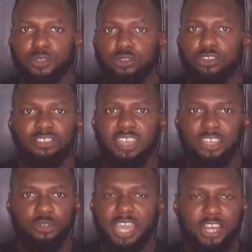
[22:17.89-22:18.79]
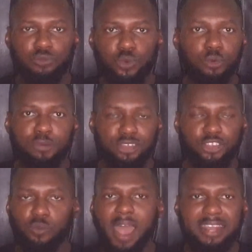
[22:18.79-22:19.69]
you get a rule
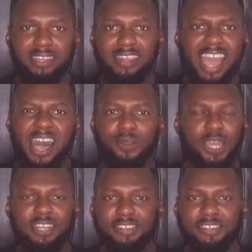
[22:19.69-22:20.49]
book, you write it down.